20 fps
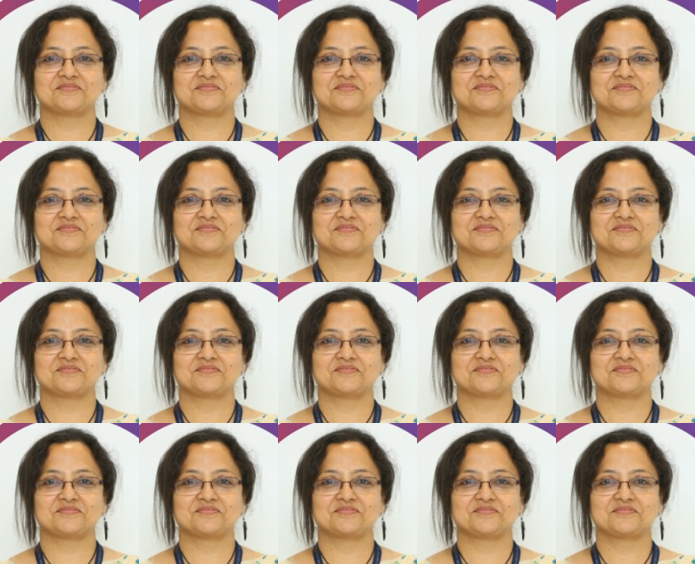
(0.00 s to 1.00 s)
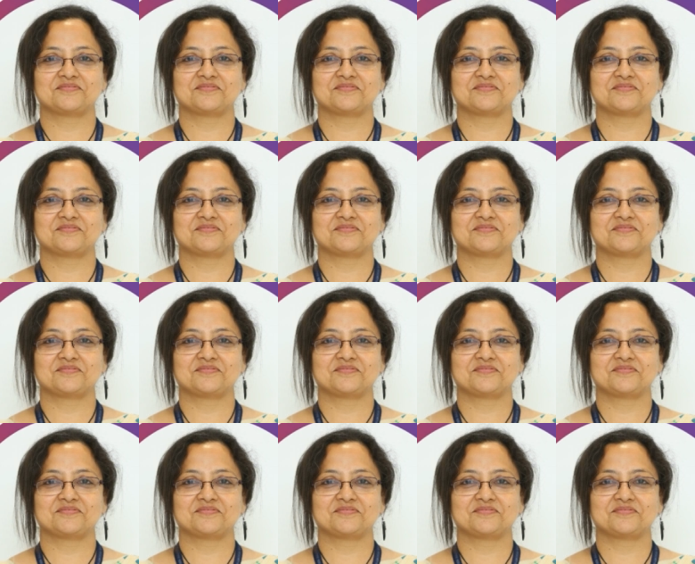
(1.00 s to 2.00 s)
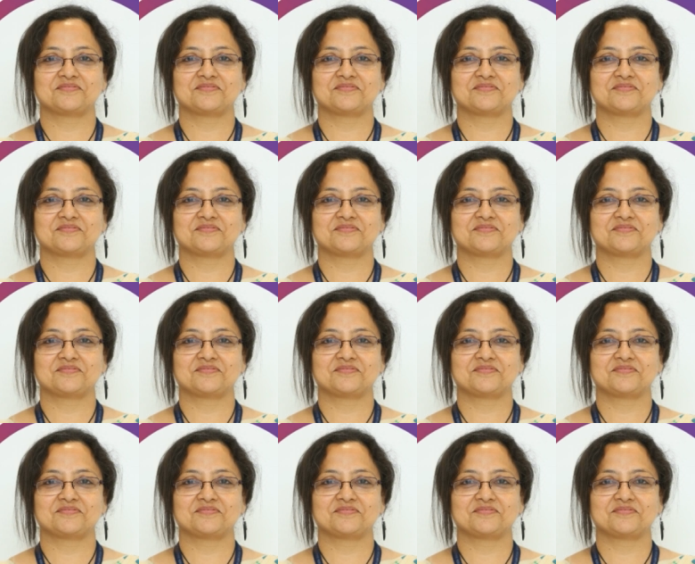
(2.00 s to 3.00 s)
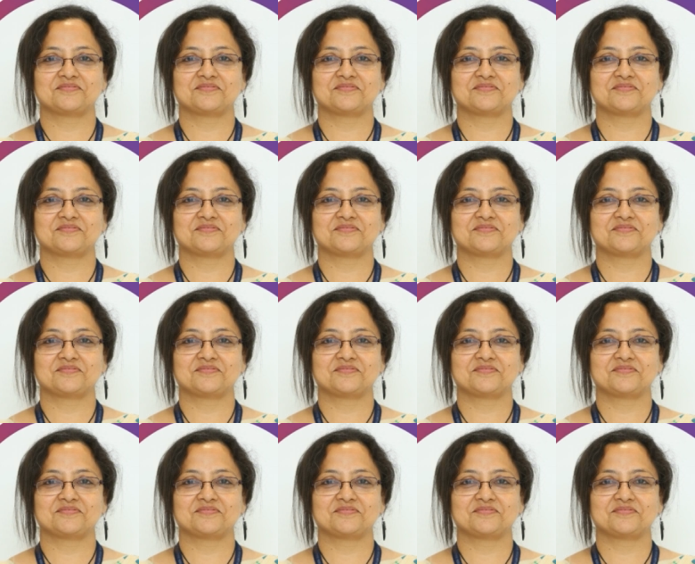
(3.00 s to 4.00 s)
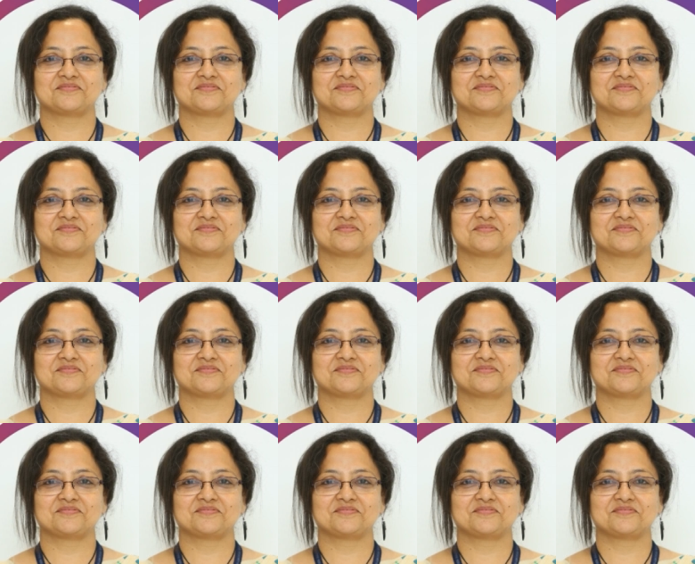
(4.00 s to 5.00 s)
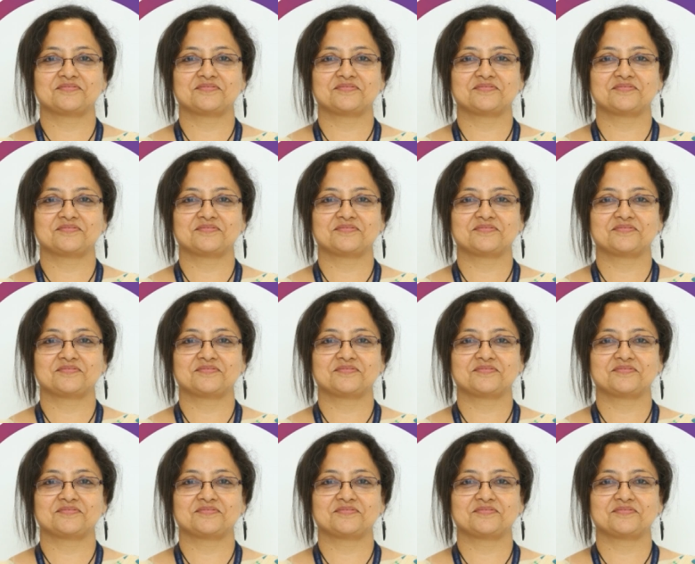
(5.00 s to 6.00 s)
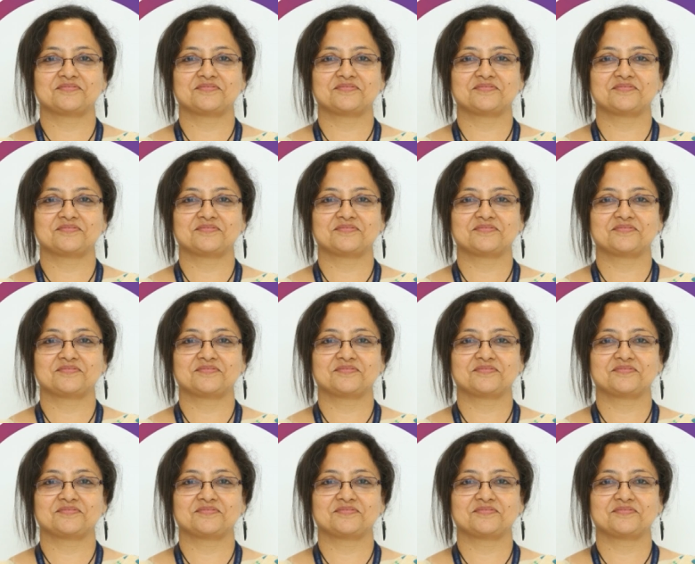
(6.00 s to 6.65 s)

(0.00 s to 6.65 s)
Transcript: This is a still picture; no speech is visible.